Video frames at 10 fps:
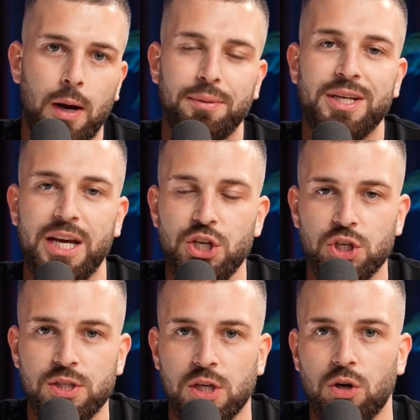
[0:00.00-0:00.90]

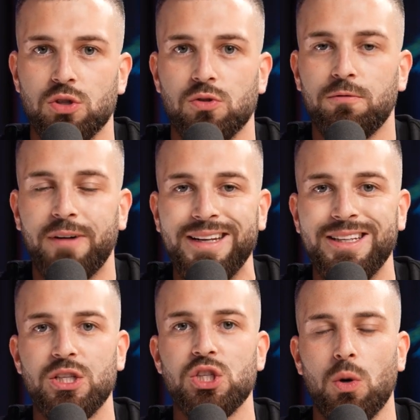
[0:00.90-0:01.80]
applications and also
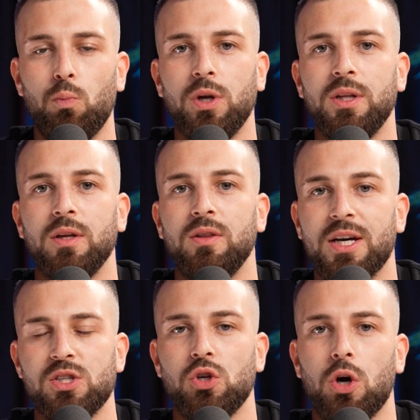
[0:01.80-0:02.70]
finding someone that
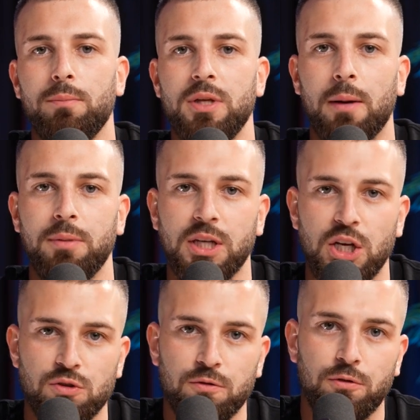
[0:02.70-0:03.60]
does the company
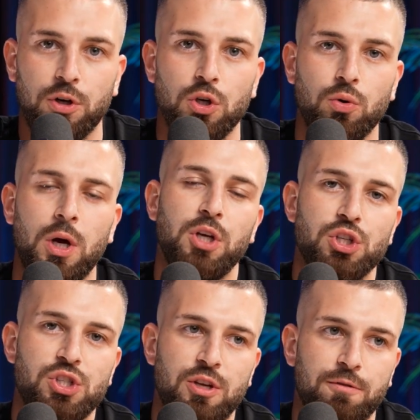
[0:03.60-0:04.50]
application for you,
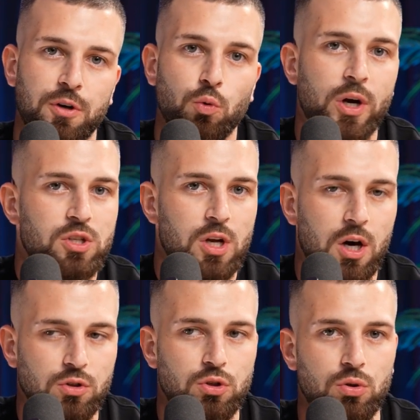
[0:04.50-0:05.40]
there's different ways on
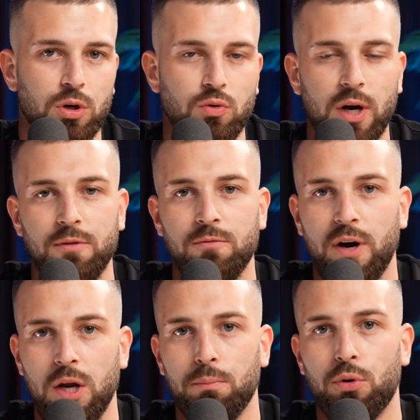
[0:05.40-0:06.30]
how to do it, right?
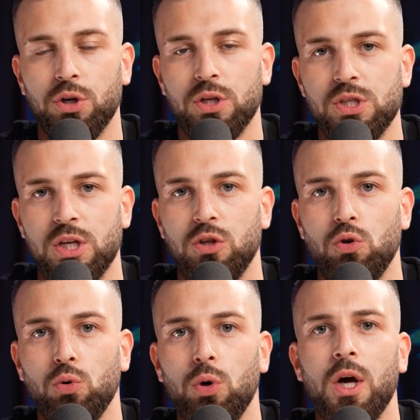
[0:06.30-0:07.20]
Very important is that
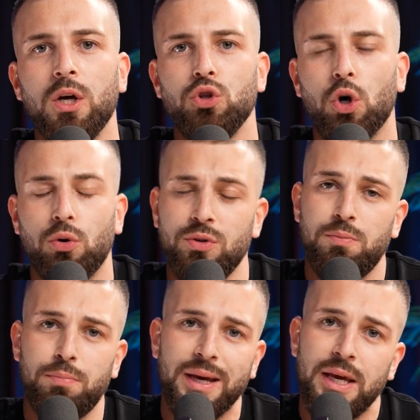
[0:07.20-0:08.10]
you don't
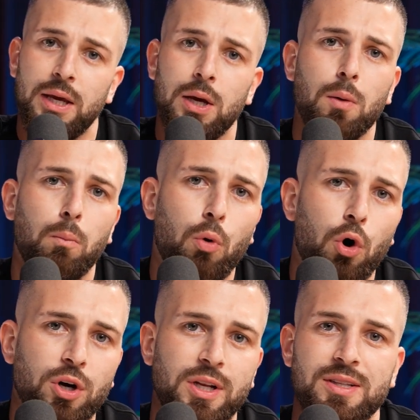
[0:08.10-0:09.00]
pay
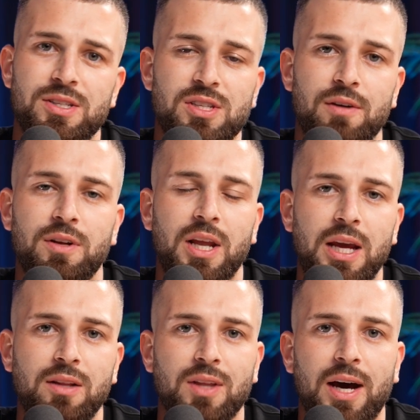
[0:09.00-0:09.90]
more than 7,
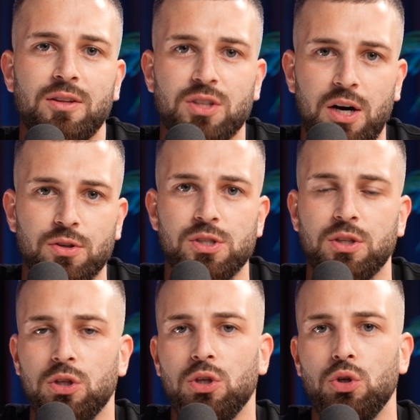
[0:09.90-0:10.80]
8,
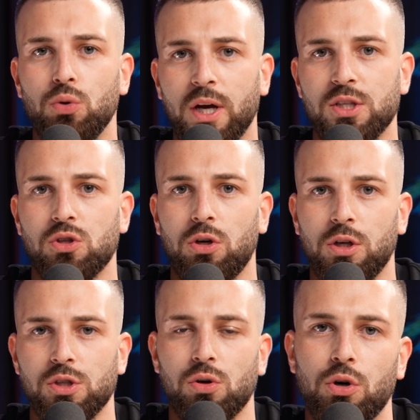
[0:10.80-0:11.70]
9,000 US
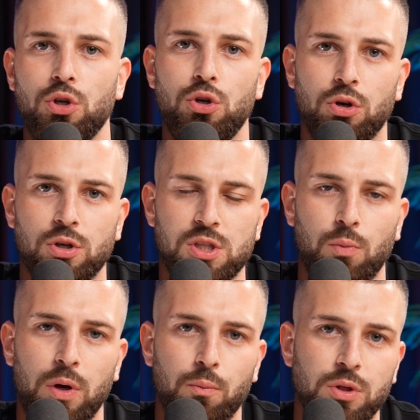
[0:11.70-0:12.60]
dollars euros,
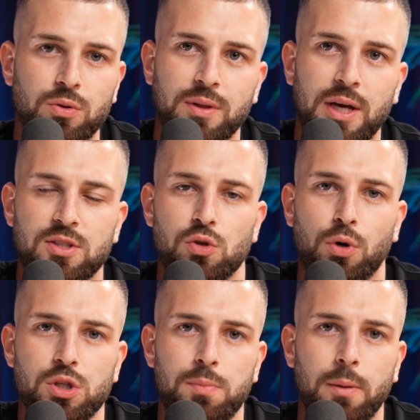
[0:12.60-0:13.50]
somewhere in between that. So
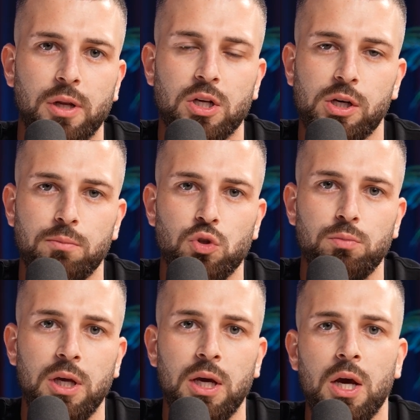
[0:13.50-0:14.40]
most people that come to
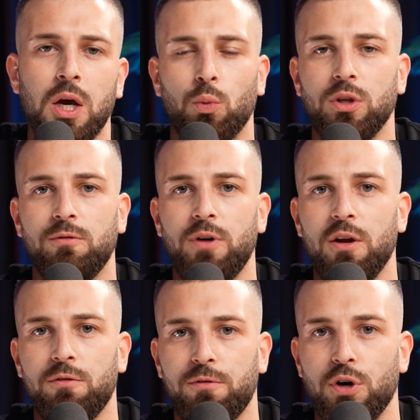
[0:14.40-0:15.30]
me with the very
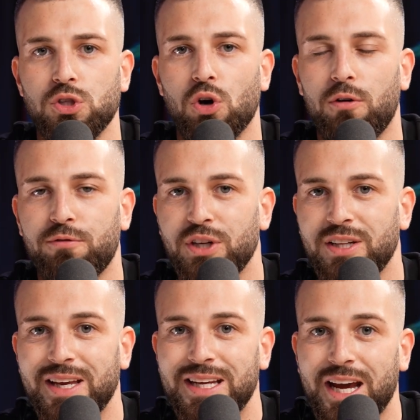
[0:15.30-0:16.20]
first offer that
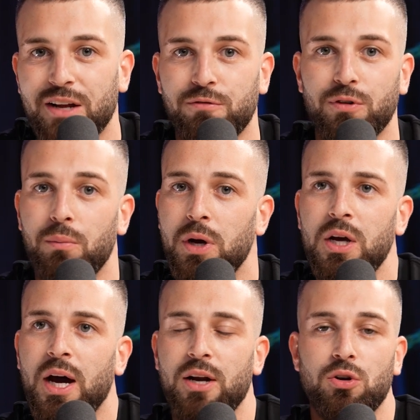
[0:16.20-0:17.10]
they get from,
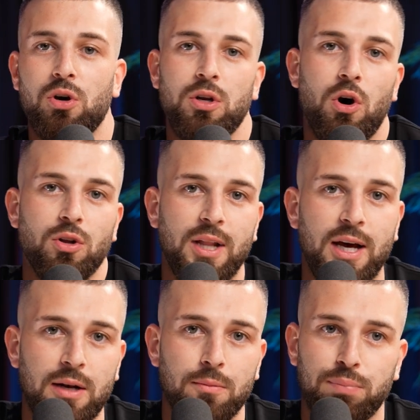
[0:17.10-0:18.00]
I don't know, an
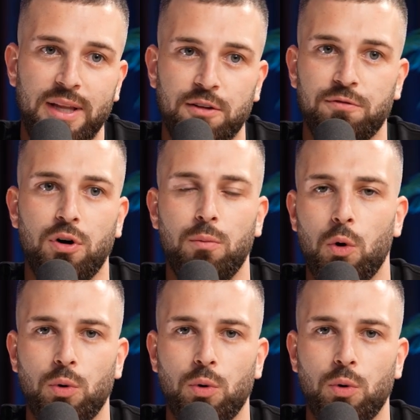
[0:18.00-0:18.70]
online platform or